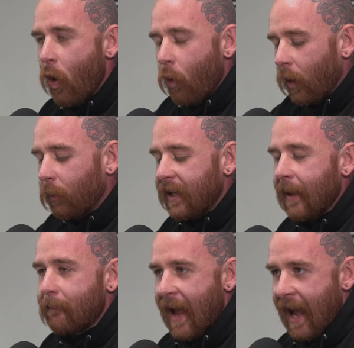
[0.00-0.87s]
when we
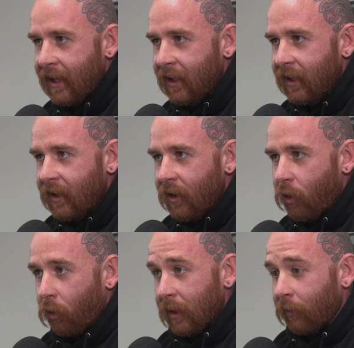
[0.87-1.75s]
get mad
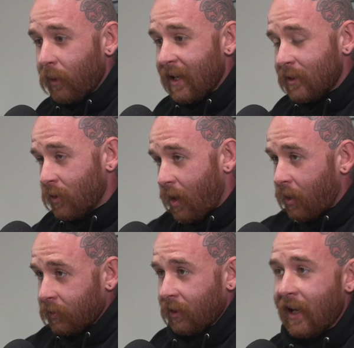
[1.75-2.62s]
or whenever we get into an
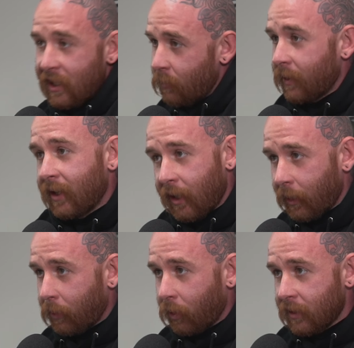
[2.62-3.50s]
altercation with
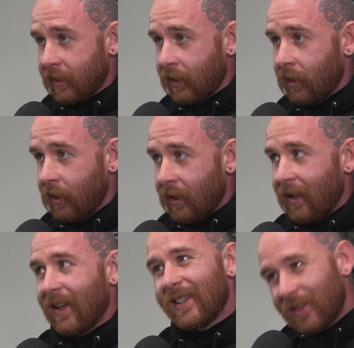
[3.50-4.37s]
another person.
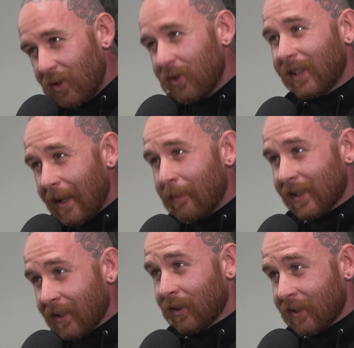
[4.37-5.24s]
It's usually a
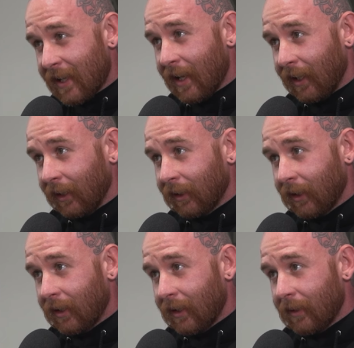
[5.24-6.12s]
misunderstanding.
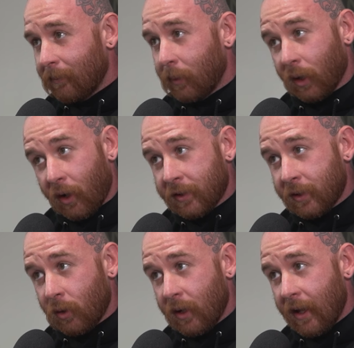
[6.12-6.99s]
But
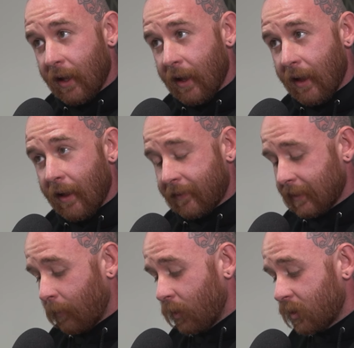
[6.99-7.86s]
also, if
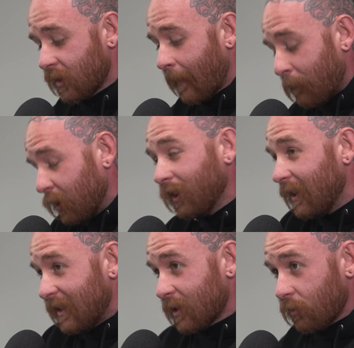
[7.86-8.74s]
someone just
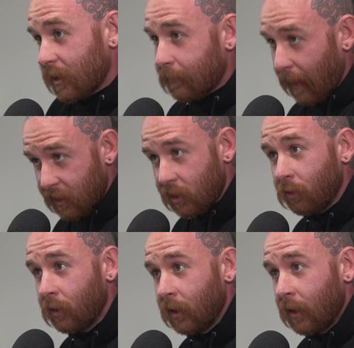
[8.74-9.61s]
completely disrespects
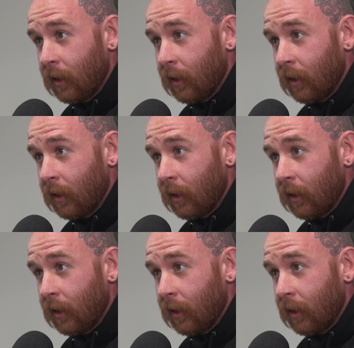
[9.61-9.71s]
you